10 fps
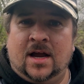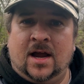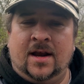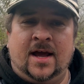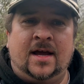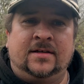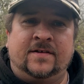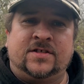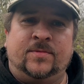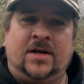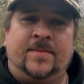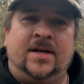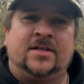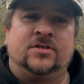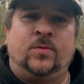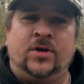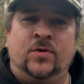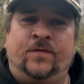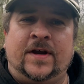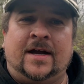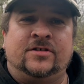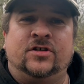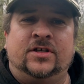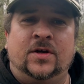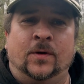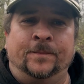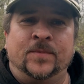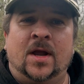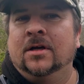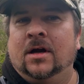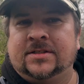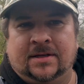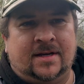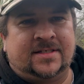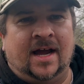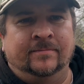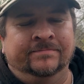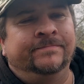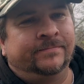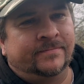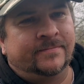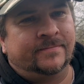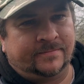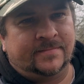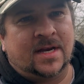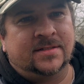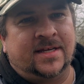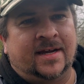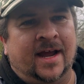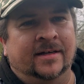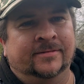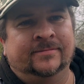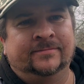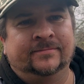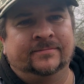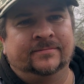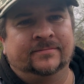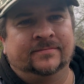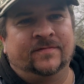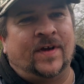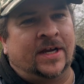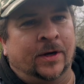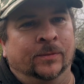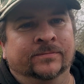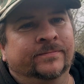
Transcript: and give some recommendations what you think I should do. Until next time, take care. Thank you.